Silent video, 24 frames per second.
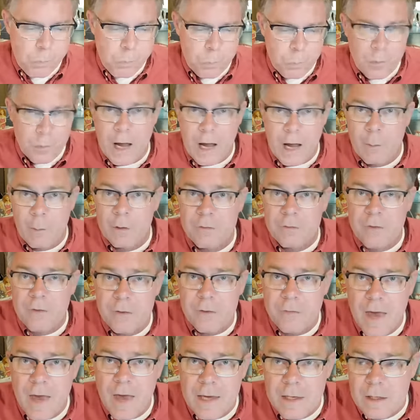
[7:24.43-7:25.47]
I want to say
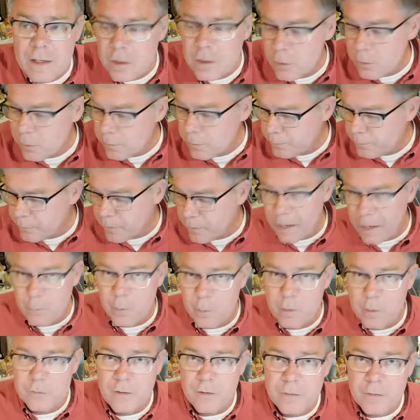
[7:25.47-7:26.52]
thank you I
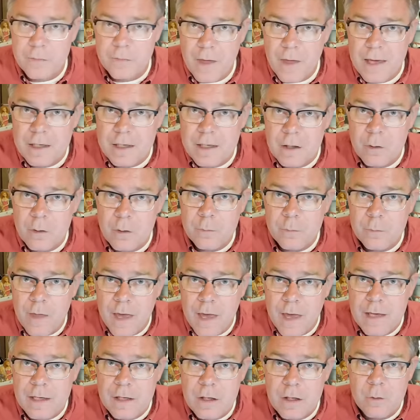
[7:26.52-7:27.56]
want to say thank you,
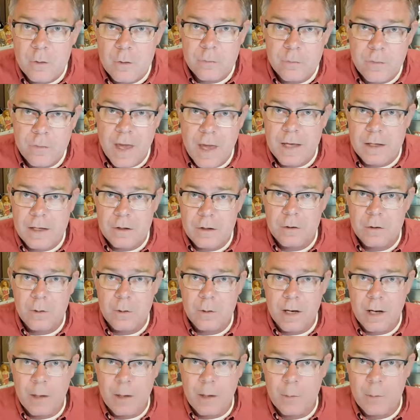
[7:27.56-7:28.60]
thank you, thank you.
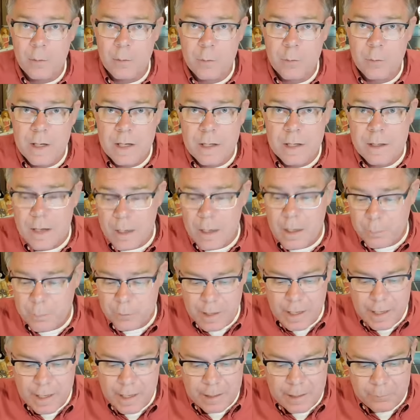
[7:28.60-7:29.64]
And I want to read a couple
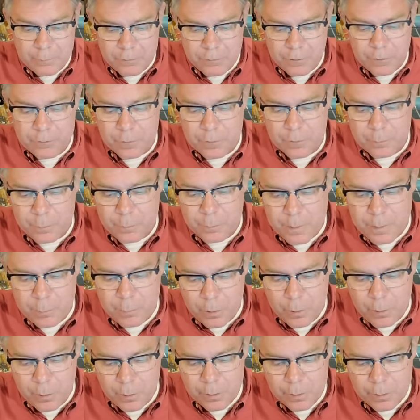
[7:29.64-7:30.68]
names of some
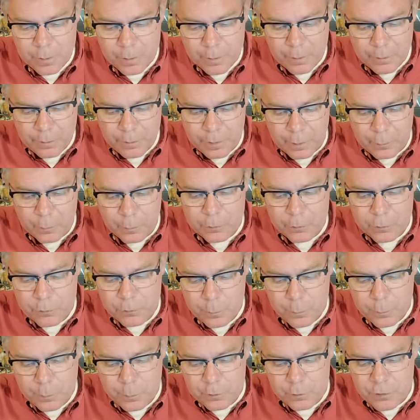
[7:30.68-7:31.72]
people that were
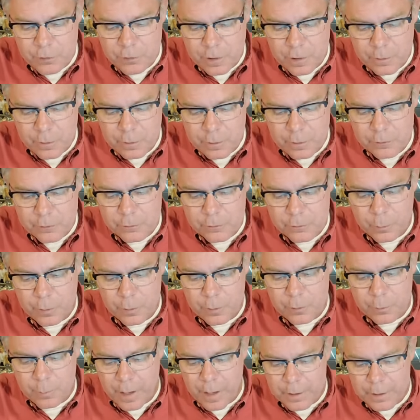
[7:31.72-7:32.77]
super generous
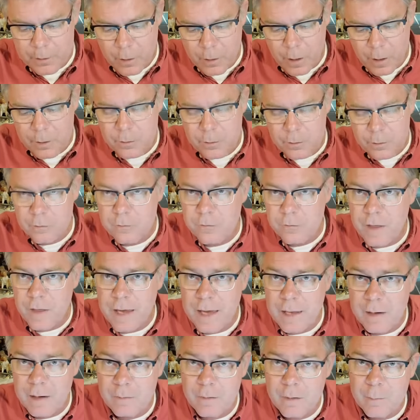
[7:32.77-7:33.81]
with my daughters. They
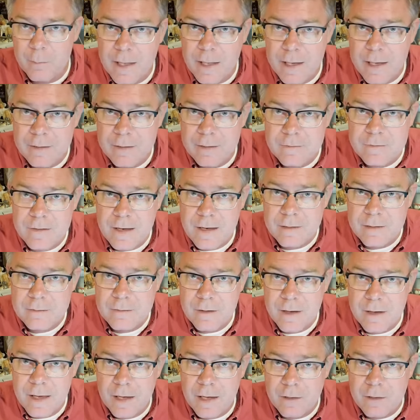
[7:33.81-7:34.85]
had a lemonade stand
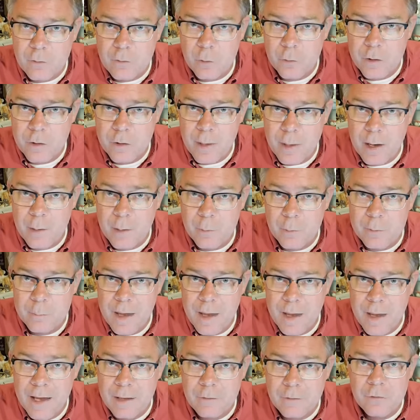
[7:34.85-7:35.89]
today. I told them I would
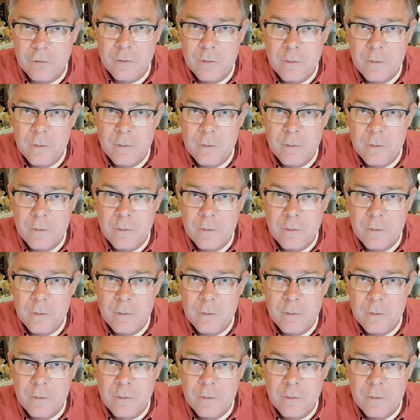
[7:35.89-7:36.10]
match